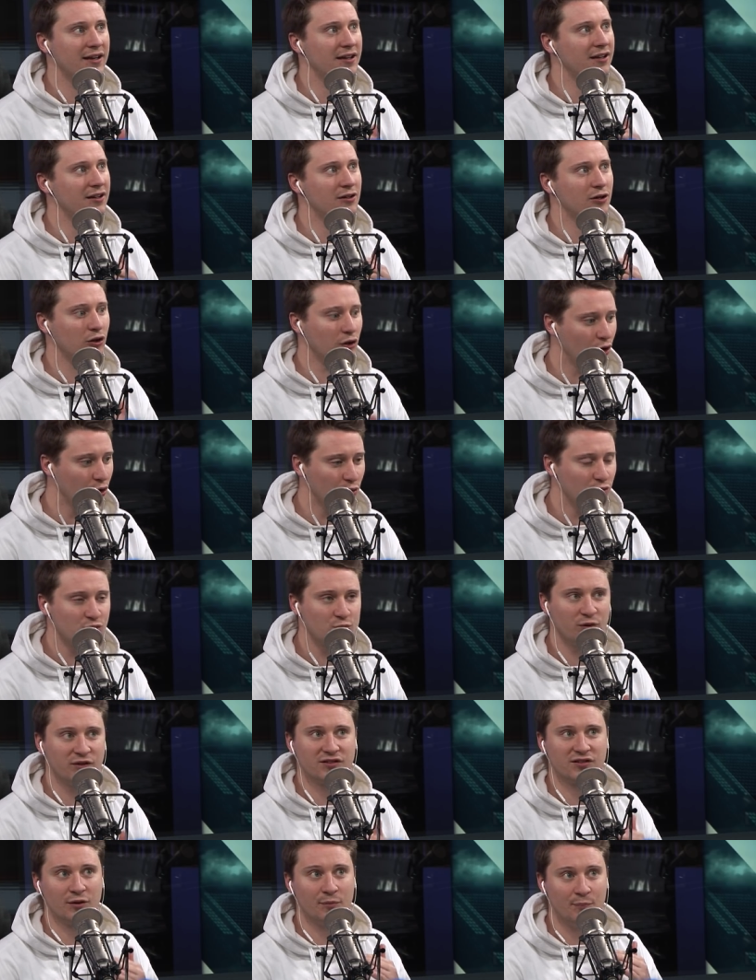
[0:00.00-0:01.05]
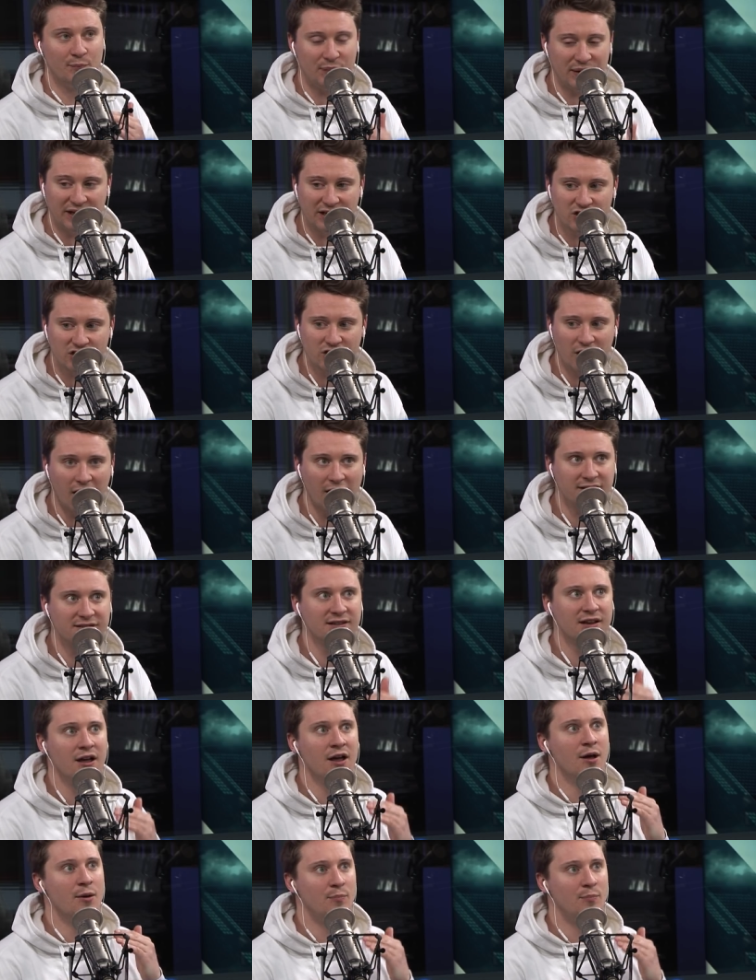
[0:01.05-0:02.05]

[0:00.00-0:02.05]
kid close with some big shots,